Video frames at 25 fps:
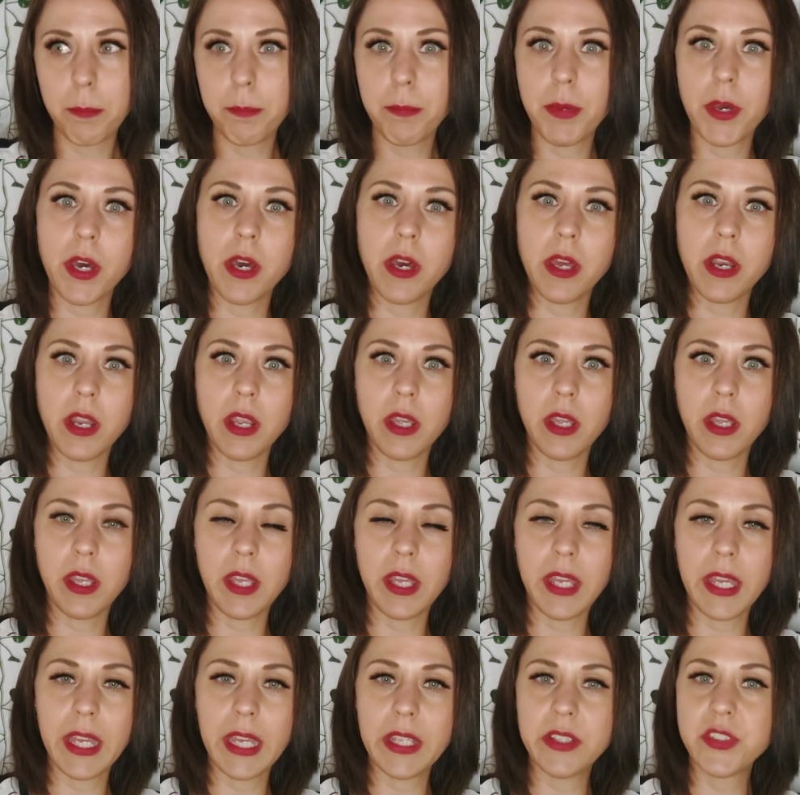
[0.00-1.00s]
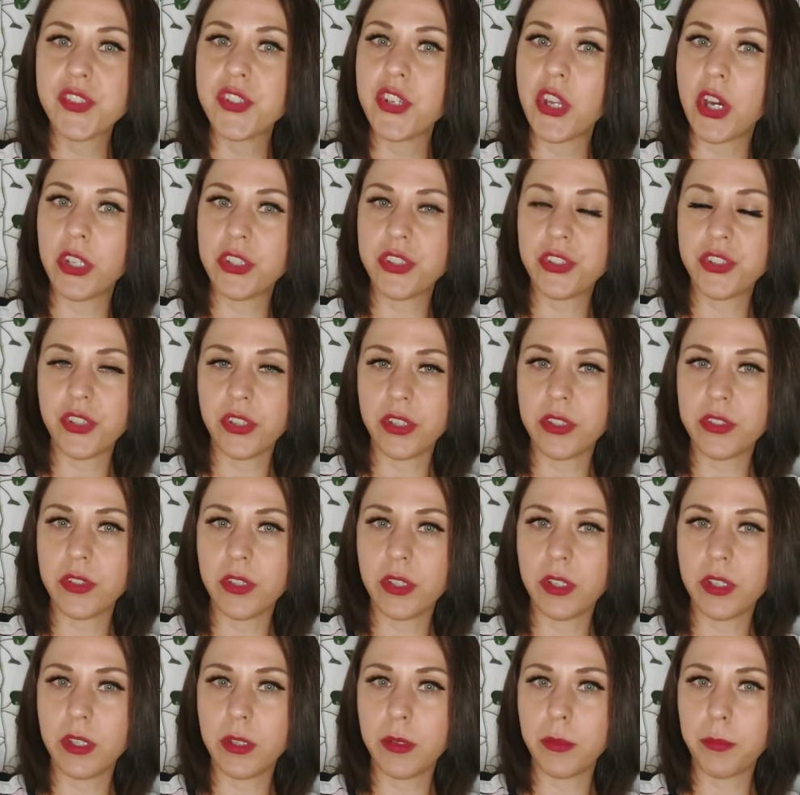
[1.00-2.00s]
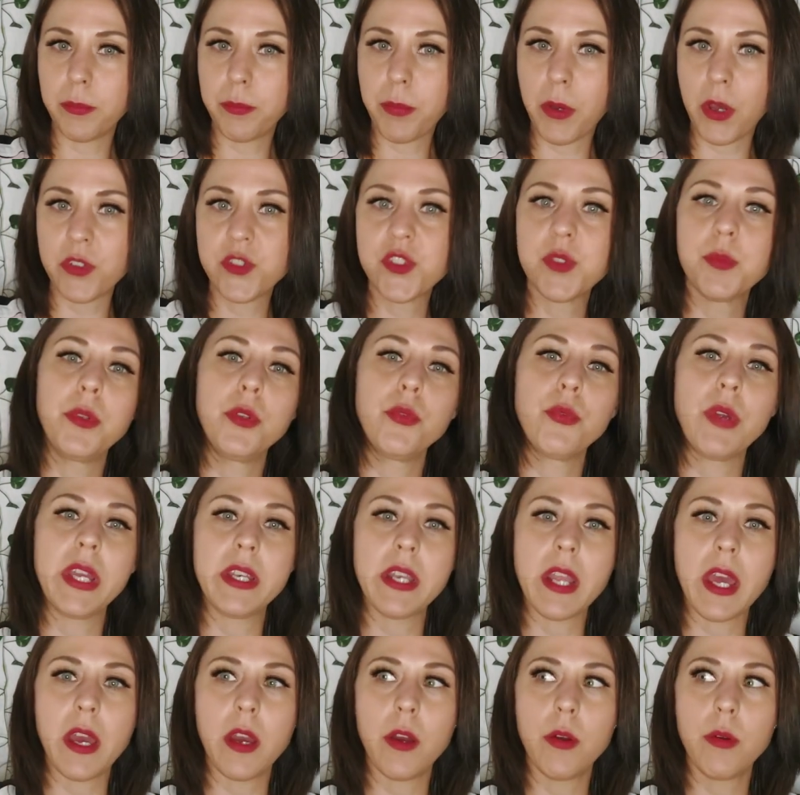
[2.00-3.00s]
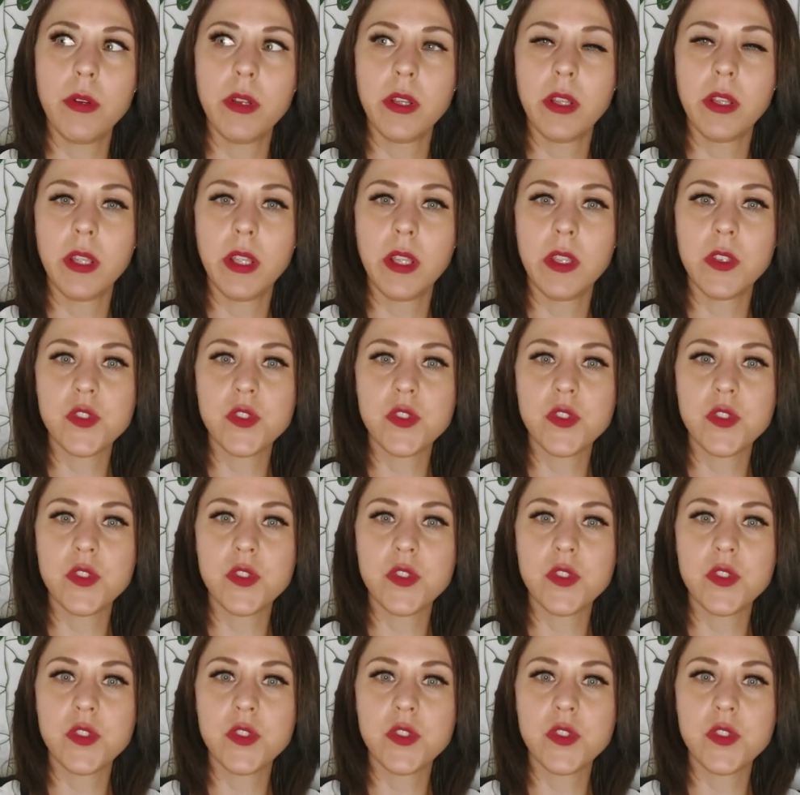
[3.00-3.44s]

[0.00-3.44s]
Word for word: but it's not possible right now.